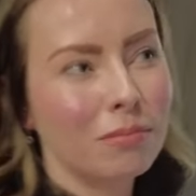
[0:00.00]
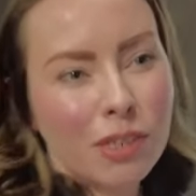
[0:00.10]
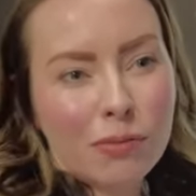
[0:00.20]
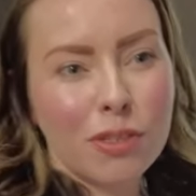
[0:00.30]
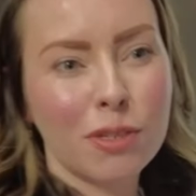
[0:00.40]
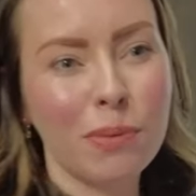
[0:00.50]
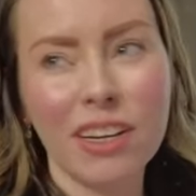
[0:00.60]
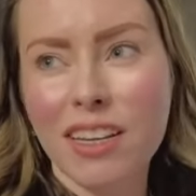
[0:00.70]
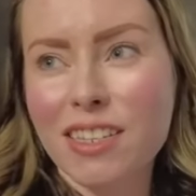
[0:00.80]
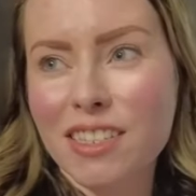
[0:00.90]
But if the
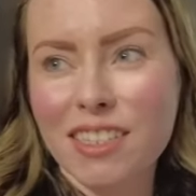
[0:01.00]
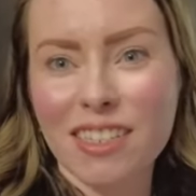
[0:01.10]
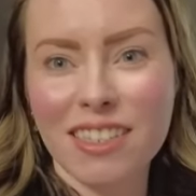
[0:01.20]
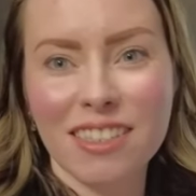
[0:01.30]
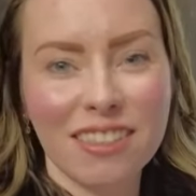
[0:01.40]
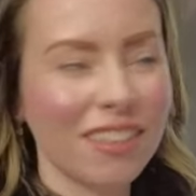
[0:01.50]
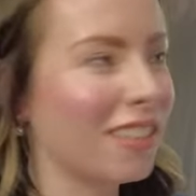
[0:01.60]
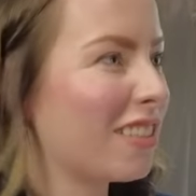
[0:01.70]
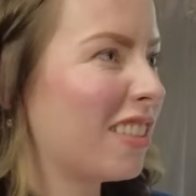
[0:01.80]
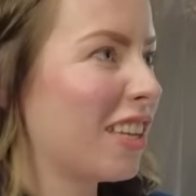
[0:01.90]
spirit isn't as
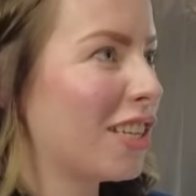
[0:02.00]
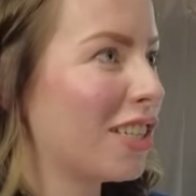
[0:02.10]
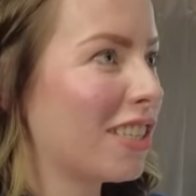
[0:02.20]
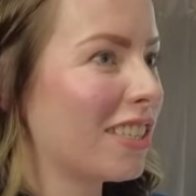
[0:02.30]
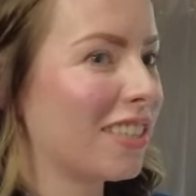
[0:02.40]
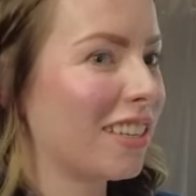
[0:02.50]
like delicious,